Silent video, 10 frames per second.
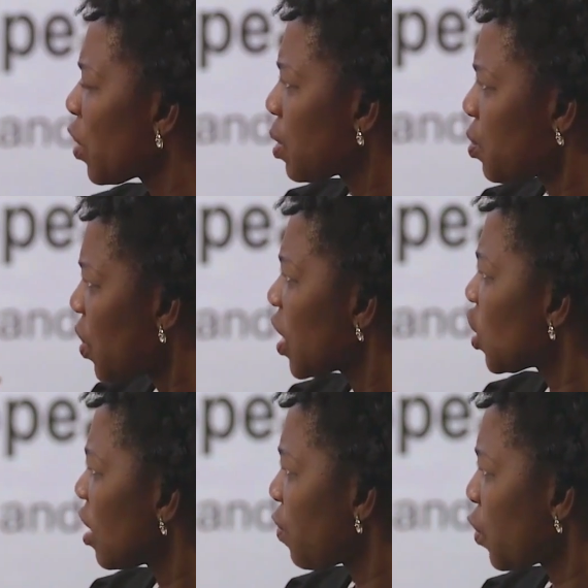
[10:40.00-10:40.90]
your
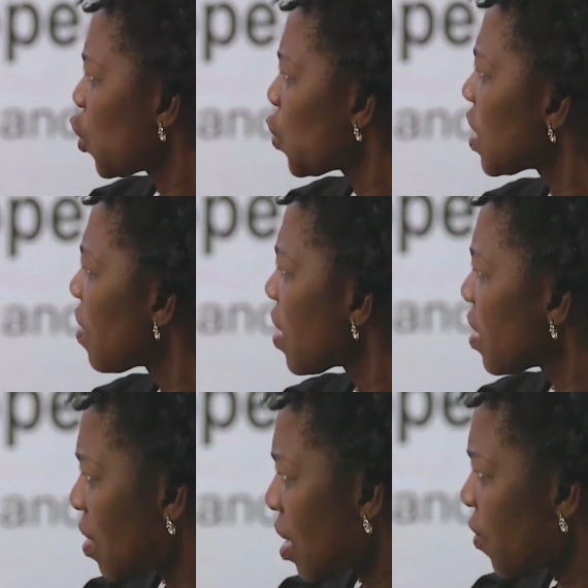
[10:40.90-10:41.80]
inspiration for choosing
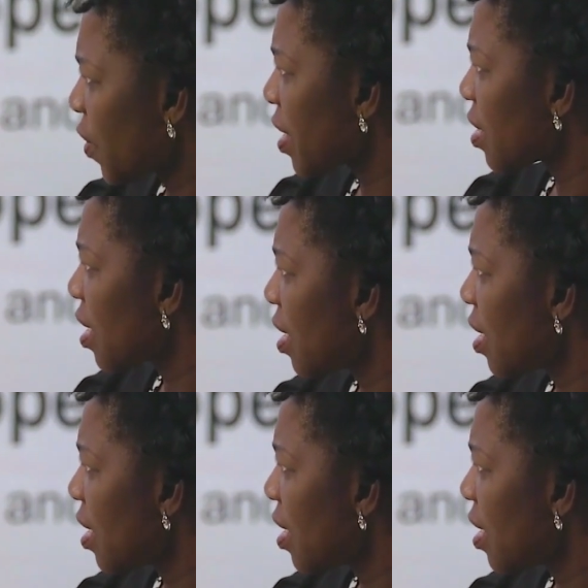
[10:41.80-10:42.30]
this theme for this